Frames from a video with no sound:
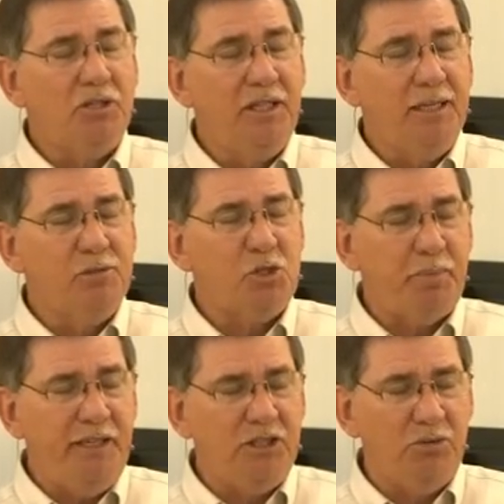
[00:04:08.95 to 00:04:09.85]
them,
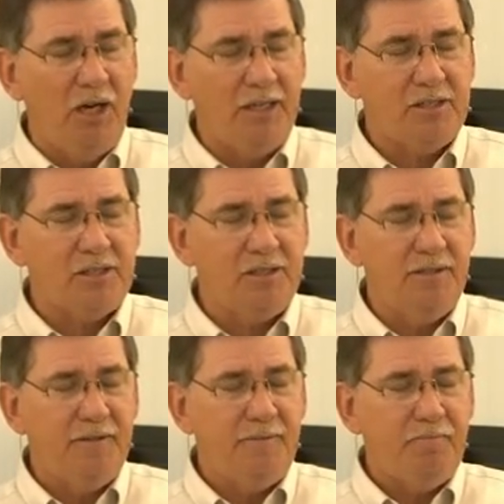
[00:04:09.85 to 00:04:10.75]
speak to us.
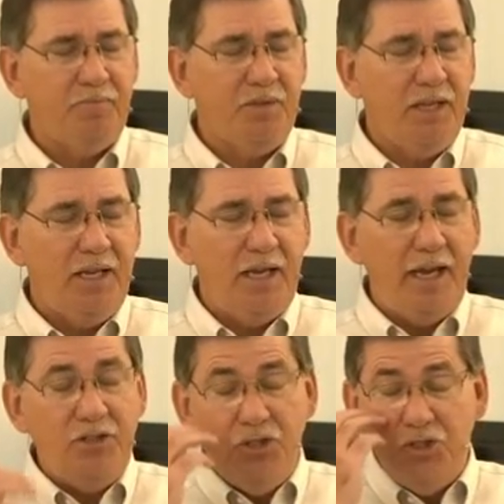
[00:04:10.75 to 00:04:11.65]

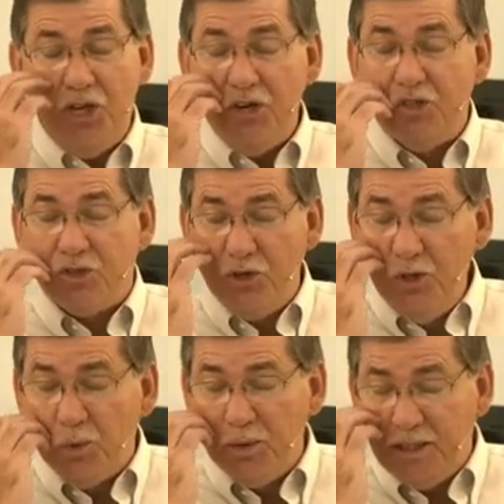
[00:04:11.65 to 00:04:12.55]
As you shared
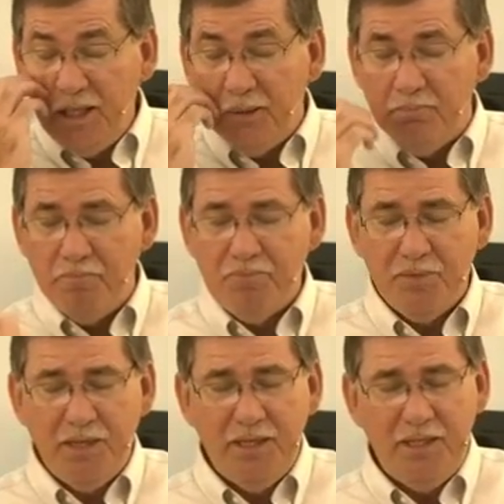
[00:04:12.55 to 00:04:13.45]
truth with them,
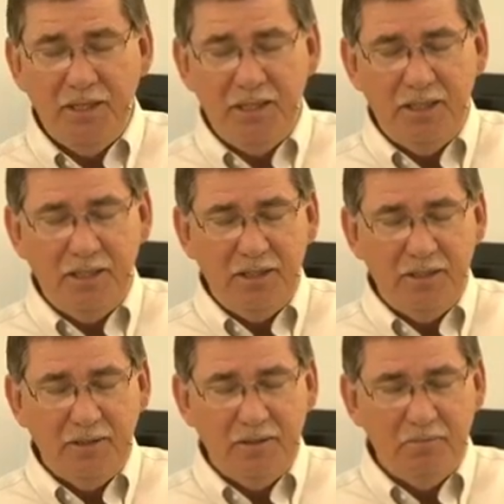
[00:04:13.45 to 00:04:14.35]

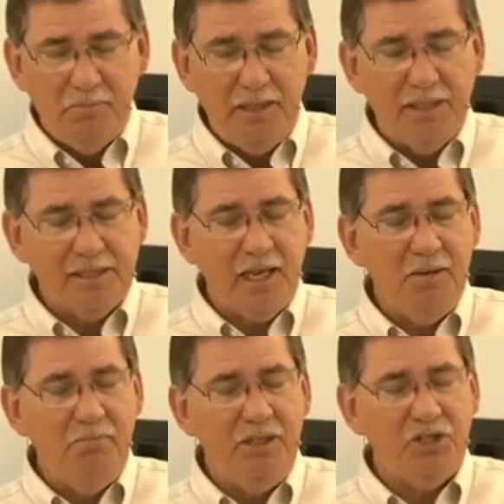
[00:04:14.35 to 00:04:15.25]
may the
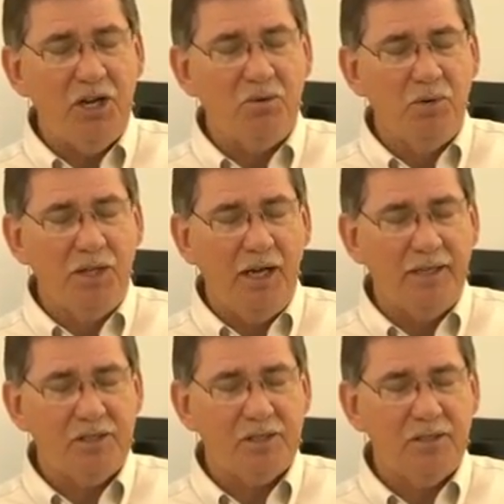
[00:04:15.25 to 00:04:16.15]
same be shared with
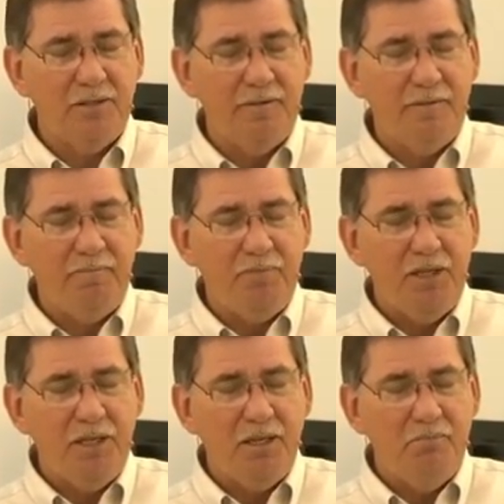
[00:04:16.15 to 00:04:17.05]
us.
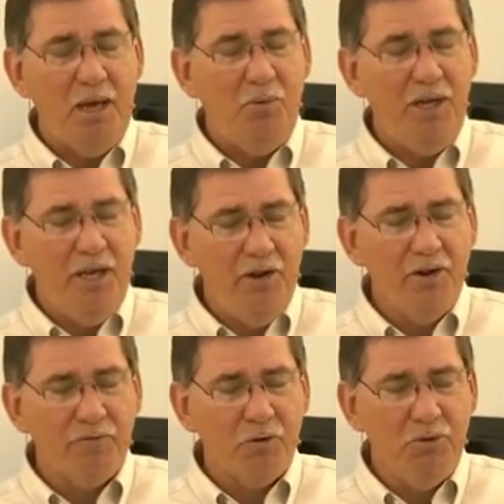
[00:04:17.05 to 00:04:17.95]
May we hear
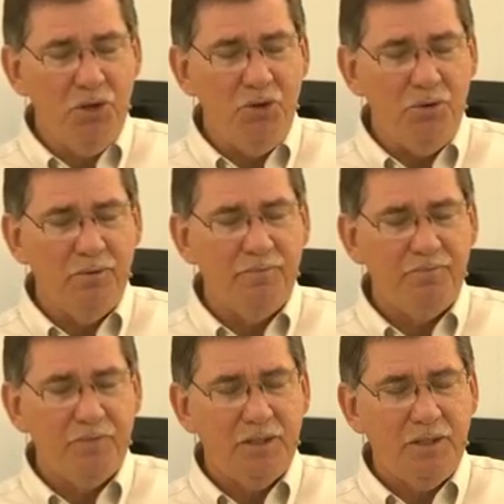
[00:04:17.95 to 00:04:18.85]
it from you
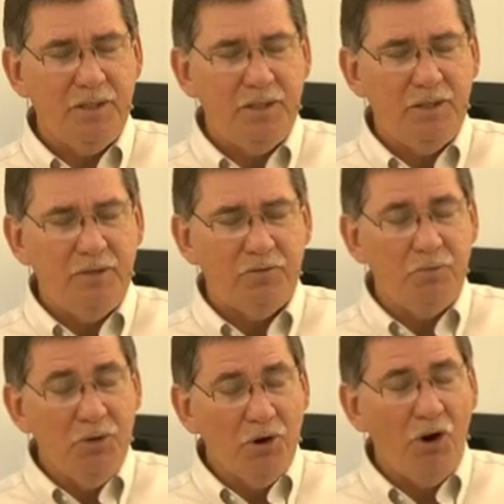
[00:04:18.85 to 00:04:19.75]

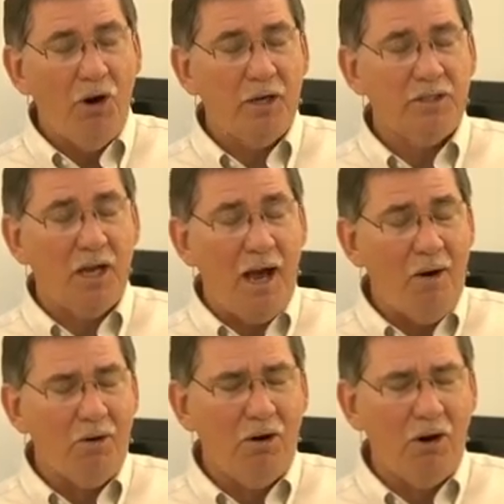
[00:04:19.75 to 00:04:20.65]
from your heart to
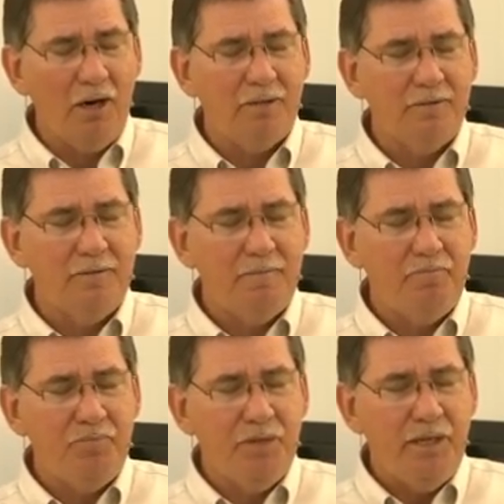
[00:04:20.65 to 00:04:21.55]
our heart.
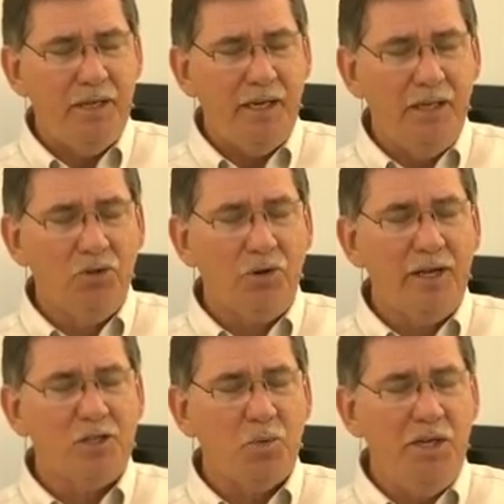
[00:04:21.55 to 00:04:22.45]
And Lord,
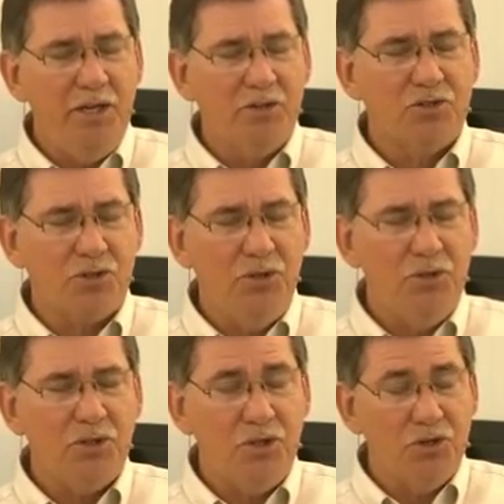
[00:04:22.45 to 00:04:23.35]
as we hear
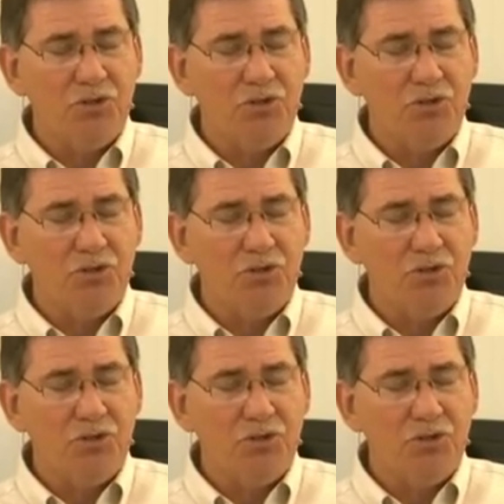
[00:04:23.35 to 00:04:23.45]
truth, your